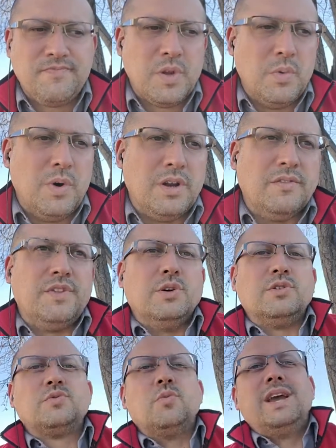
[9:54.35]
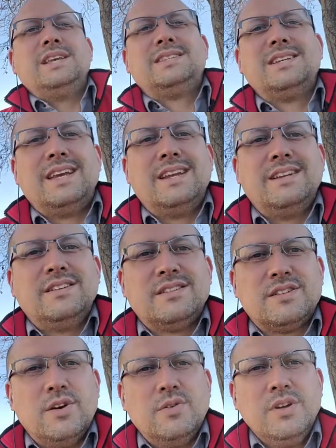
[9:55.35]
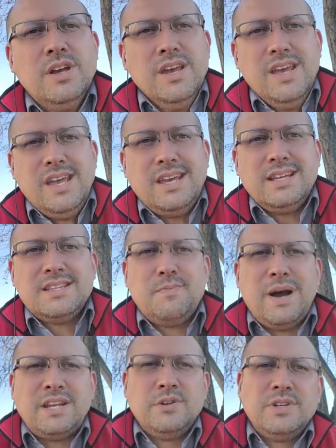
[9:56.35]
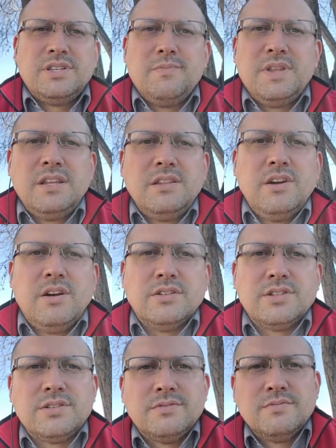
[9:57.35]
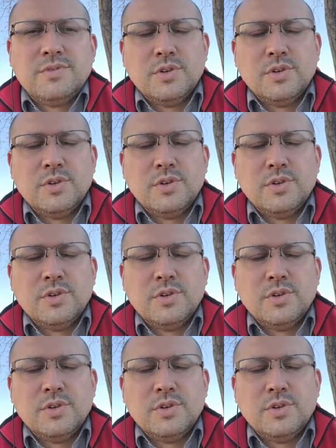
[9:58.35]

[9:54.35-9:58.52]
One of those ways to get into zone is by doing something in the arts.